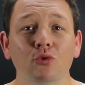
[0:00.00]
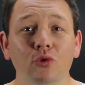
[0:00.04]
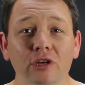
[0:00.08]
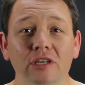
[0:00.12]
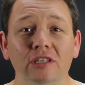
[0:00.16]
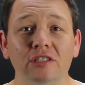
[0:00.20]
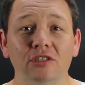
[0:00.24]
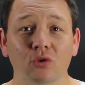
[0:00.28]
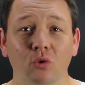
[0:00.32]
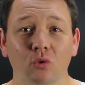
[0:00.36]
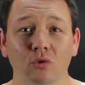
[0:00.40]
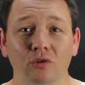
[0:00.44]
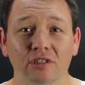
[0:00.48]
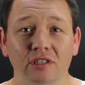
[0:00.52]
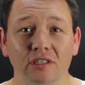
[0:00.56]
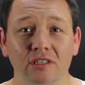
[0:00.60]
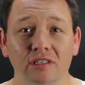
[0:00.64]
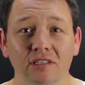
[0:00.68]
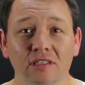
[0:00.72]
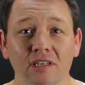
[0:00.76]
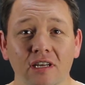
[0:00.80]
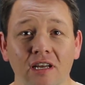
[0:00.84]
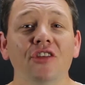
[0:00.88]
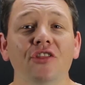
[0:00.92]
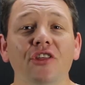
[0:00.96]

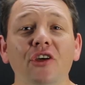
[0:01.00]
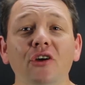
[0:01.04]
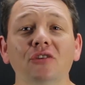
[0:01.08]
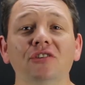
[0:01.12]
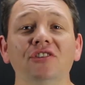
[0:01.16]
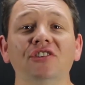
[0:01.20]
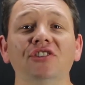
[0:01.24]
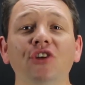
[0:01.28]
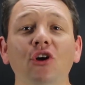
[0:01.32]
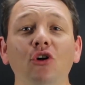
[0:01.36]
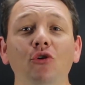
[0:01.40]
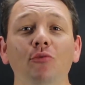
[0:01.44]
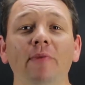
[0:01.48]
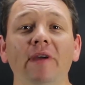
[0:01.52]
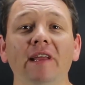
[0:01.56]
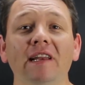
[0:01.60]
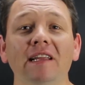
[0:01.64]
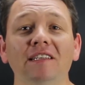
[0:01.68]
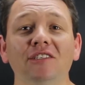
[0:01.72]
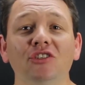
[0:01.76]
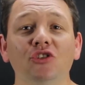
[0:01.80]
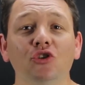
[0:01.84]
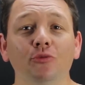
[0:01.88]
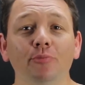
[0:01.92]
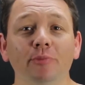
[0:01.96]
resources. There are so many
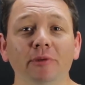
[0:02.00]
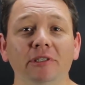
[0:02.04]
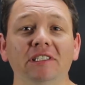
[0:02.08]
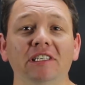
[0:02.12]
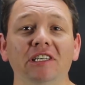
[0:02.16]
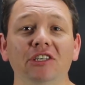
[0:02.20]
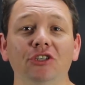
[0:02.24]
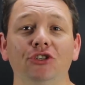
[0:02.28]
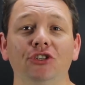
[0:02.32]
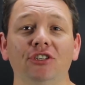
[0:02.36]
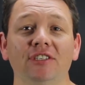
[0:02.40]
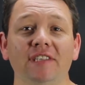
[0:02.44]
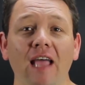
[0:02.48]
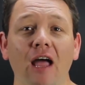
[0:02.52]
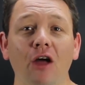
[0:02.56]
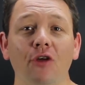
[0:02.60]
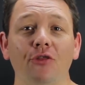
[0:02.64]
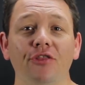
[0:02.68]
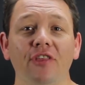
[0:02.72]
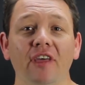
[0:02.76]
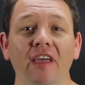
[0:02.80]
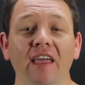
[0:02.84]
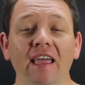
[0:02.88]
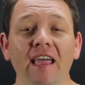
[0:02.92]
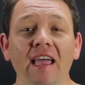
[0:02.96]
super teachers out
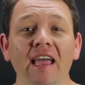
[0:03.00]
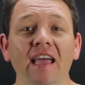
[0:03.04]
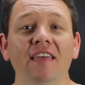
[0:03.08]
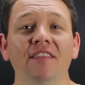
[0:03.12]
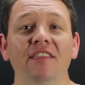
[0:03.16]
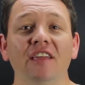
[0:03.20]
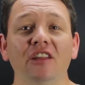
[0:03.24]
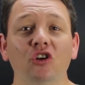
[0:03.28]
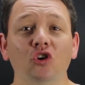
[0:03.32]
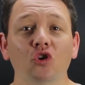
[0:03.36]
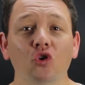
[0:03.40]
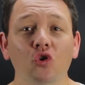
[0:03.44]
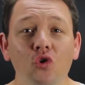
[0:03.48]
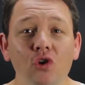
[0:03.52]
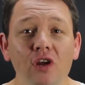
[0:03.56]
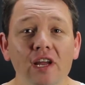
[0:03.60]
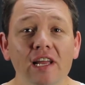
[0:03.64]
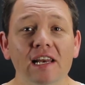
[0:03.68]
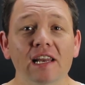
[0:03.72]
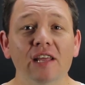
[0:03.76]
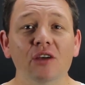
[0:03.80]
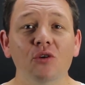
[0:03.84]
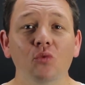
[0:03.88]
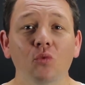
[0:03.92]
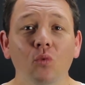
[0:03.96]
there that
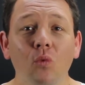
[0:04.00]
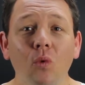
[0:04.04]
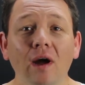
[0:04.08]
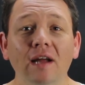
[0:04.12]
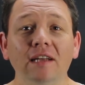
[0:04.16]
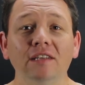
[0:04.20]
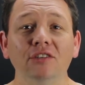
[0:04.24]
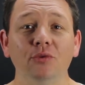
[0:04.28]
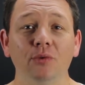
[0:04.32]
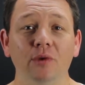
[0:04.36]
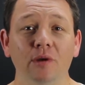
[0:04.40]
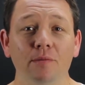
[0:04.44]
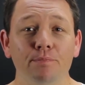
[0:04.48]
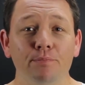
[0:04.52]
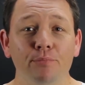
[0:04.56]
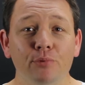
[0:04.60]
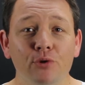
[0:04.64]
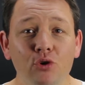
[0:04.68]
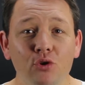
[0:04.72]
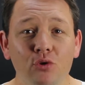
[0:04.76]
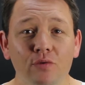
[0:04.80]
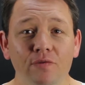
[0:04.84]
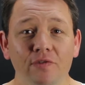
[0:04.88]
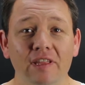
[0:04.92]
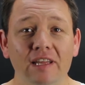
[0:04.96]
really want to
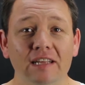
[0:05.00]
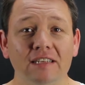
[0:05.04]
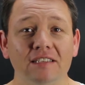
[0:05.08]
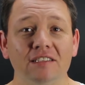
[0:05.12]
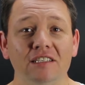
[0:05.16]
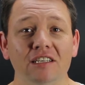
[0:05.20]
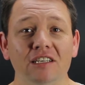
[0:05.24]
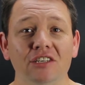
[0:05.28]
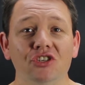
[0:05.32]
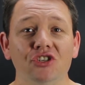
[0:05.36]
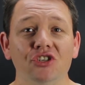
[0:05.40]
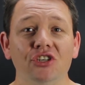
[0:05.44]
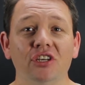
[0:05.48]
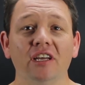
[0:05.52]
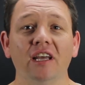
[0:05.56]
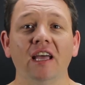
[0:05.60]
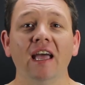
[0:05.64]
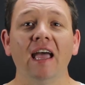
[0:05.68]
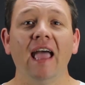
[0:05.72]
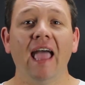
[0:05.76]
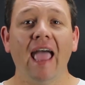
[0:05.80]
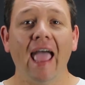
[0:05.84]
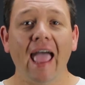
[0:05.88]
improve their teaching